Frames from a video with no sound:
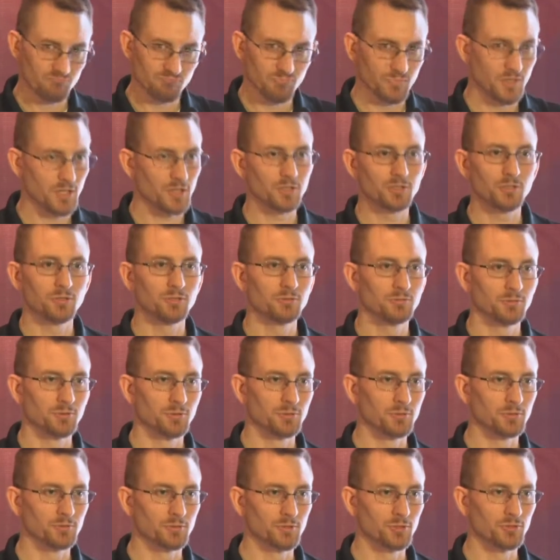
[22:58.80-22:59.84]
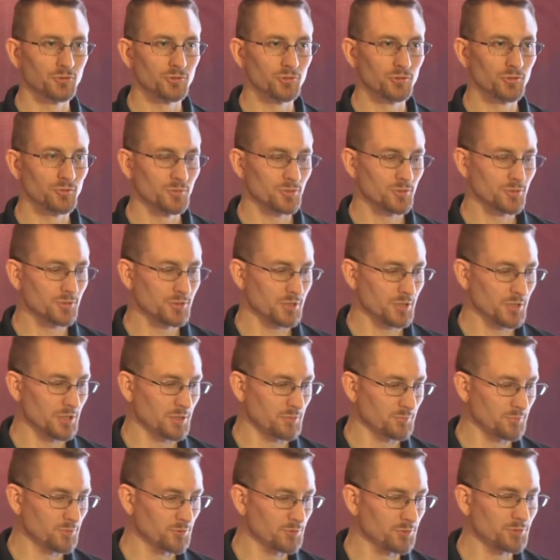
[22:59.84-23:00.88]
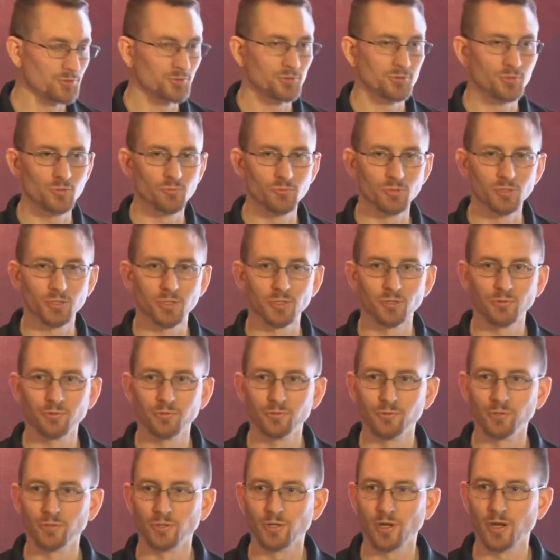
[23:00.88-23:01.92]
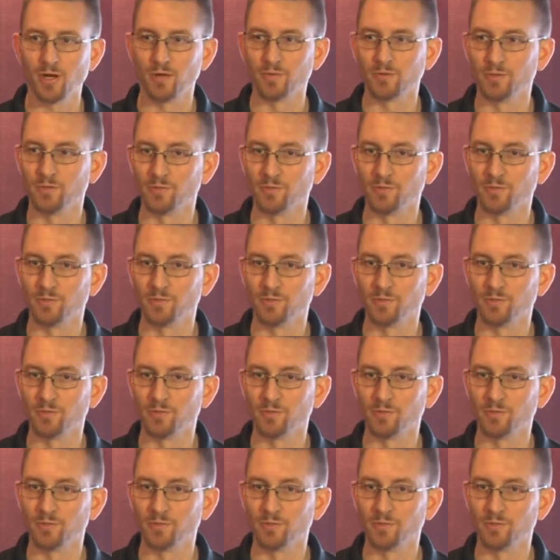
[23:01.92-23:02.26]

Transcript: Now your consumers and producers are working through your Kafka